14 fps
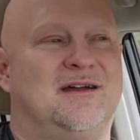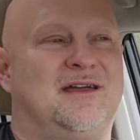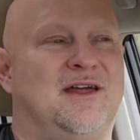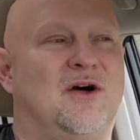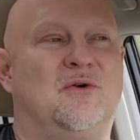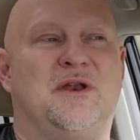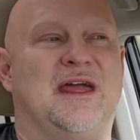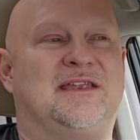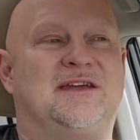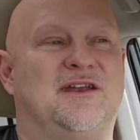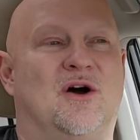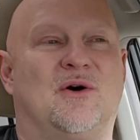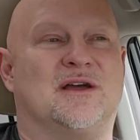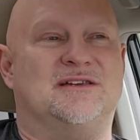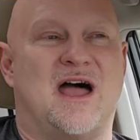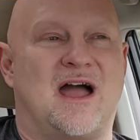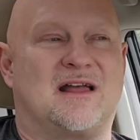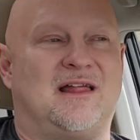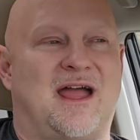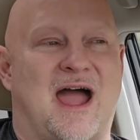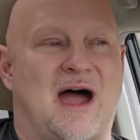you don't need to know
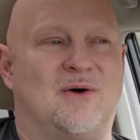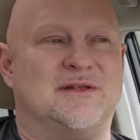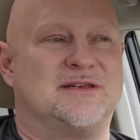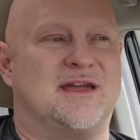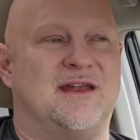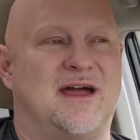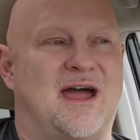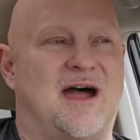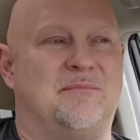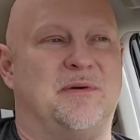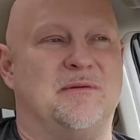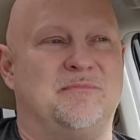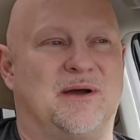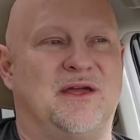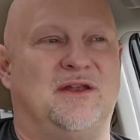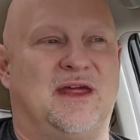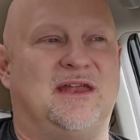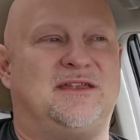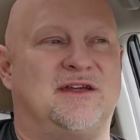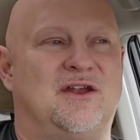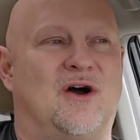exactly how it's going to happen, but you
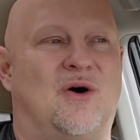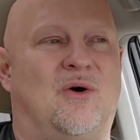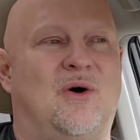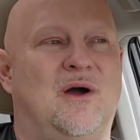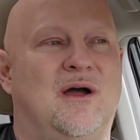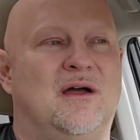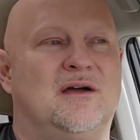need to know